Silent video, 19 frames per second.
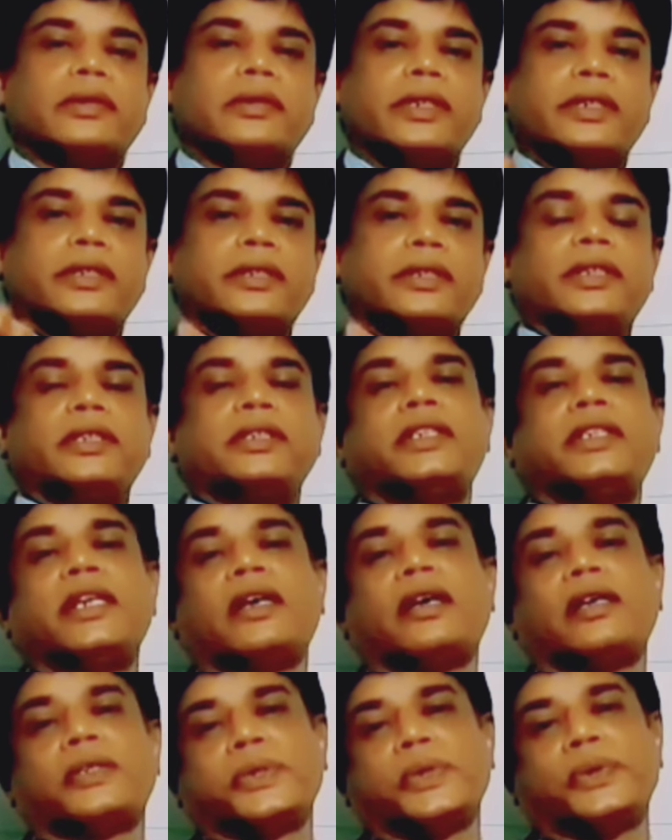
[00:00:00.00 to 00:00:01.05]
These
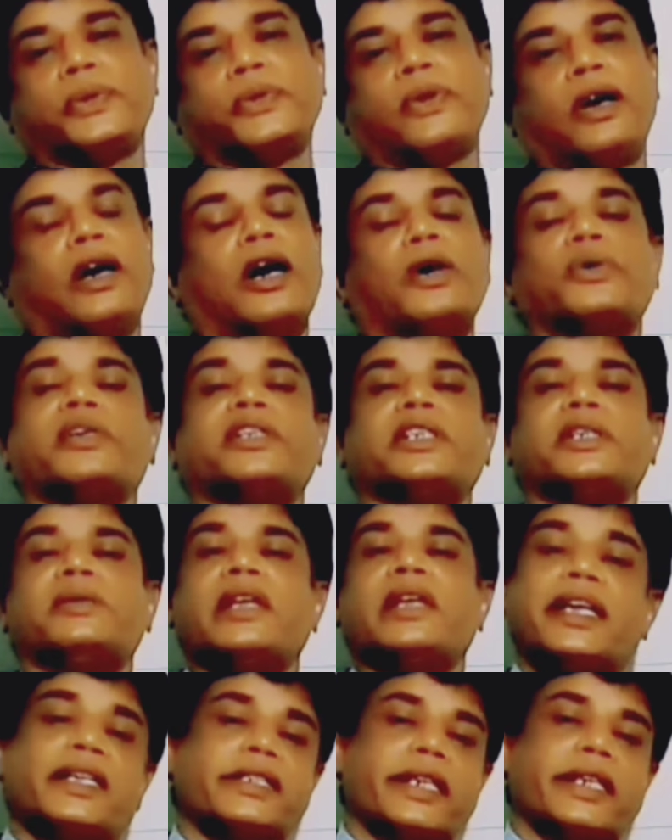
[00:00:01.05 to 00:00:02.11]
three also, how to
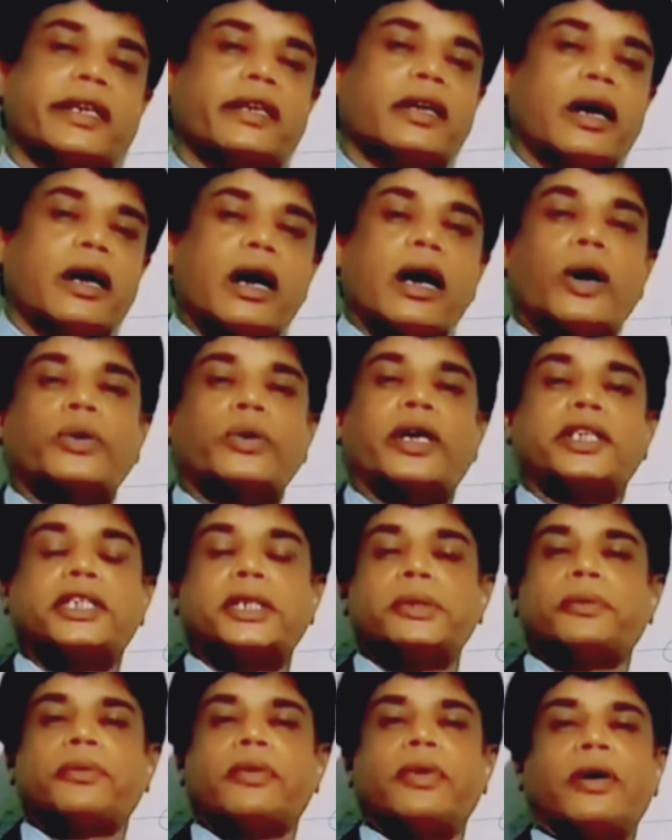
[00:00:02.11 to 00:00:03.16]
achieve light shade, how to
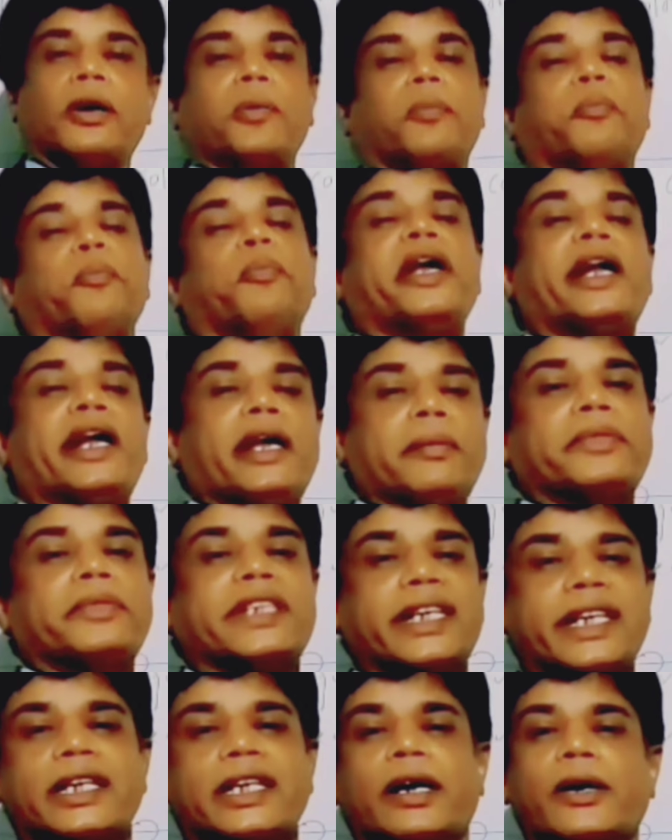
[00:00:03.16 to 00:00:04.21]
achieve medium
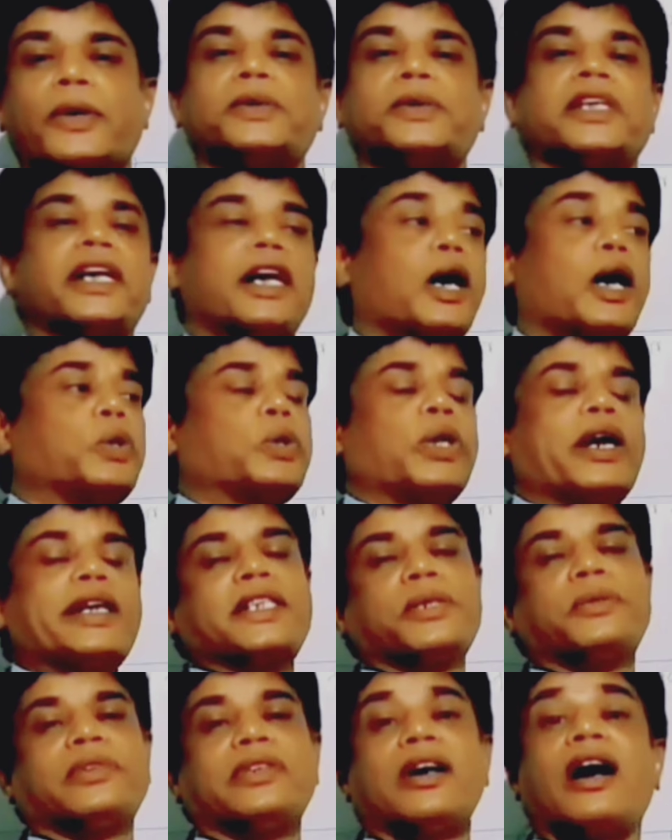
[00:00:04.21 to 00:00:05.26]
shade, how to
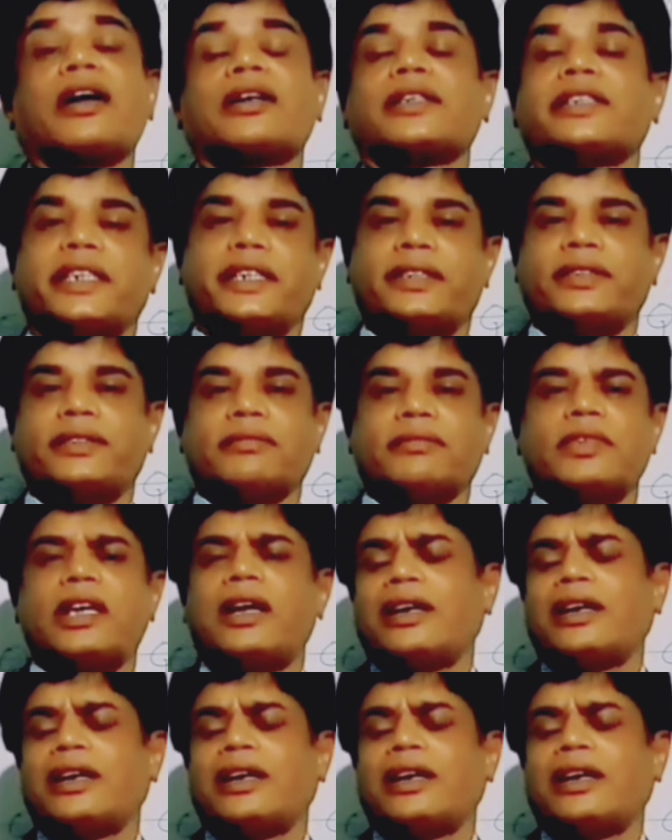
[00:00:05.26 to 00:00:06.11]
achieve dark shades.